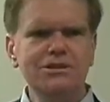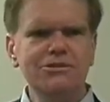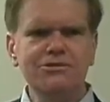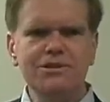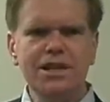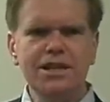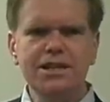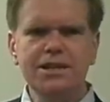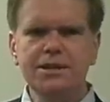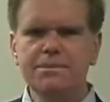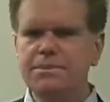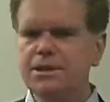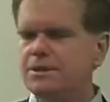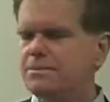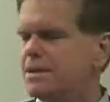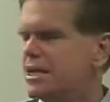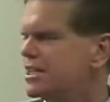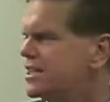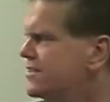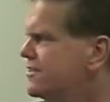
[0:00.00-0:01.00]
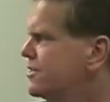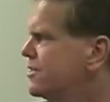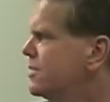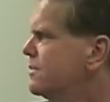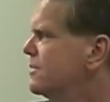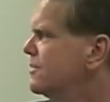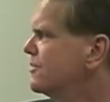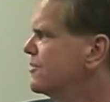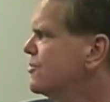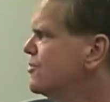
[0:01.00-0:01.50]
It created a big mess for
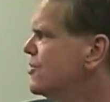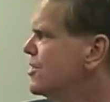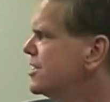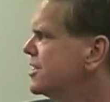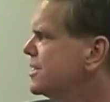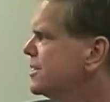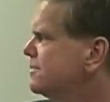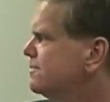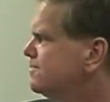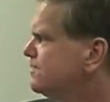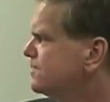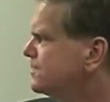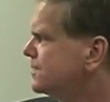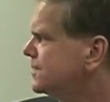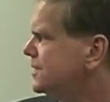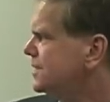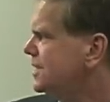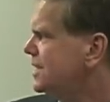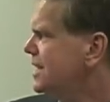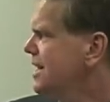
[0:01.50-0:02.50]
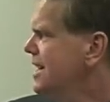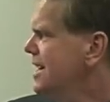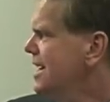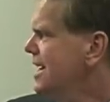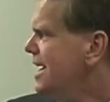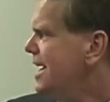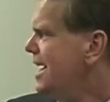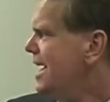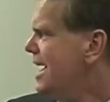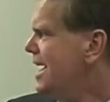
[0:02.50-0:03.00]
him, of course.
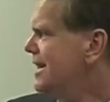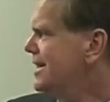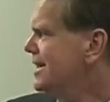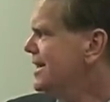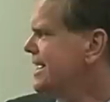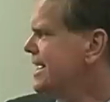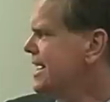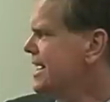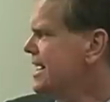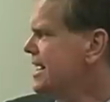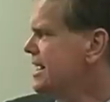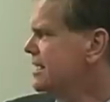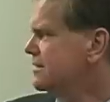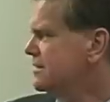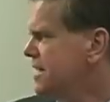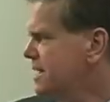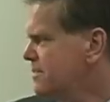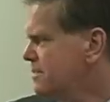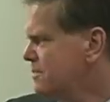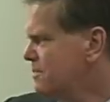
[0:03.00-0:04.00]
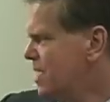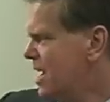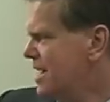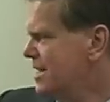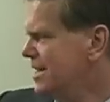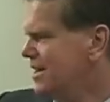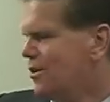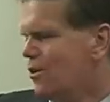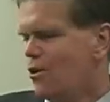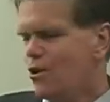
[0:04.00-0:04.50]
And keep in
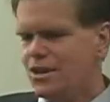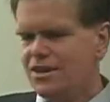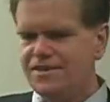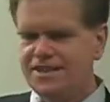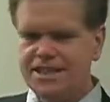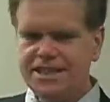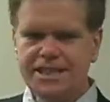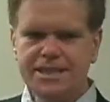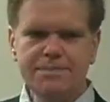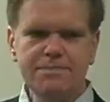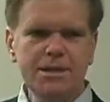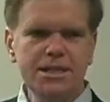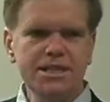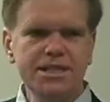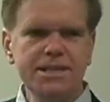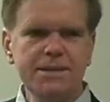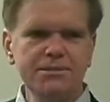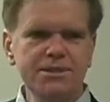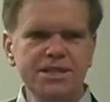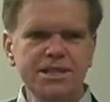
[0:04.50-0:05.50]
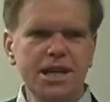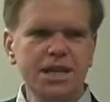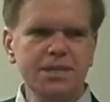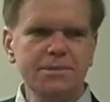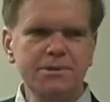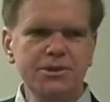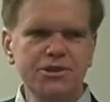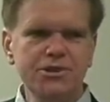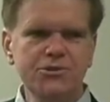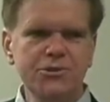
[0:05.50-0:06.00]
mind, all of this is being
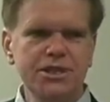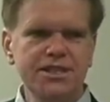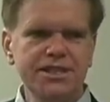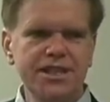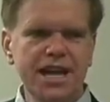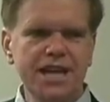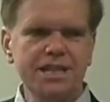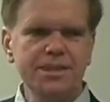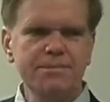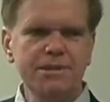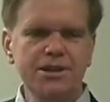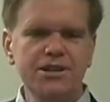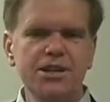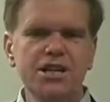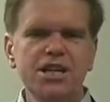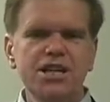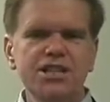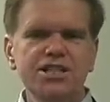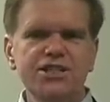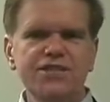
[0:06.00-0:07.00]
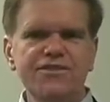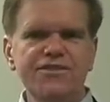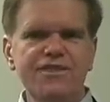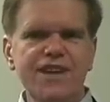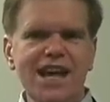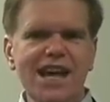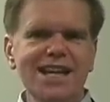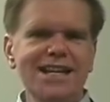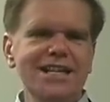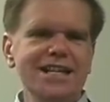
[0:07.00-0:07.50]
subsidized by the U.S. taxpayer. So
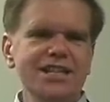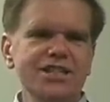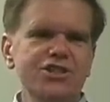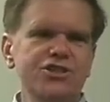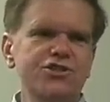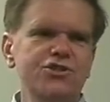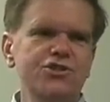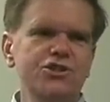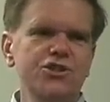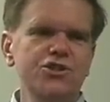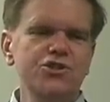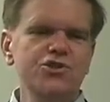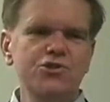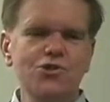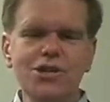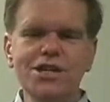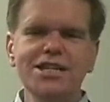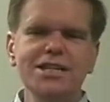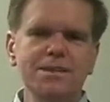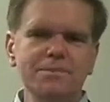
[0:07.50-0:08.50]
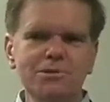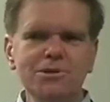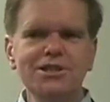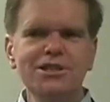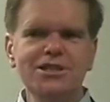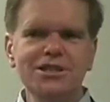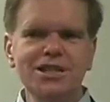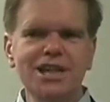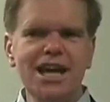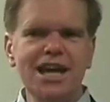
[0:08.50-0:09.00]
Fannie is destroying his
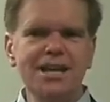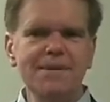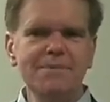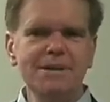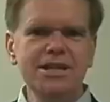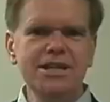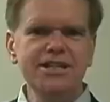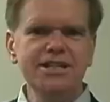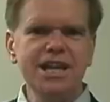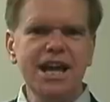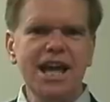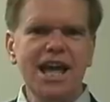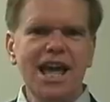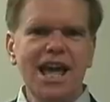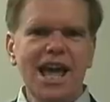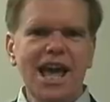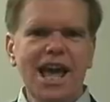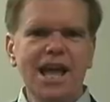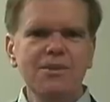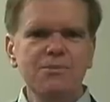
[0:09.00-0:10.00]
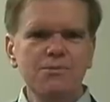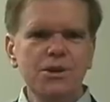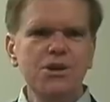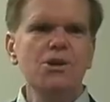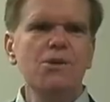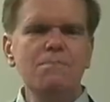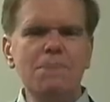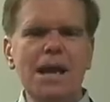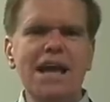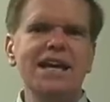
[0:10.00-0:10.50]
political enemies, and we
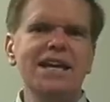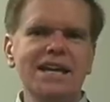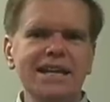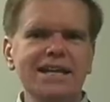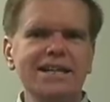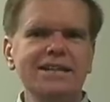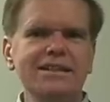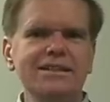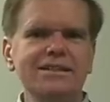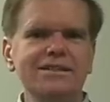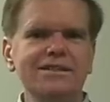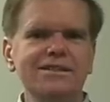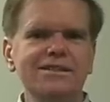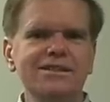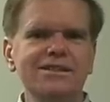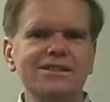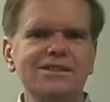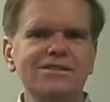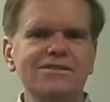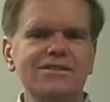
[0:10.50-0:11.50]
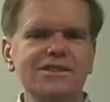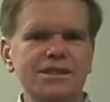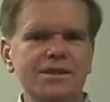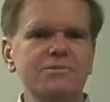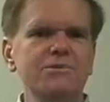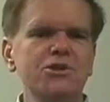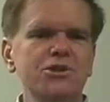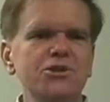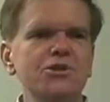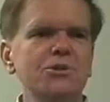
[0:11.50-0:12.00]
are paying for
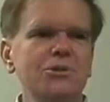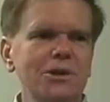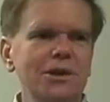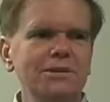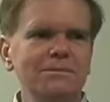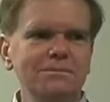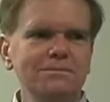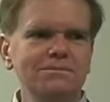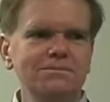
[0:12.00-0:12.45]
them to do it.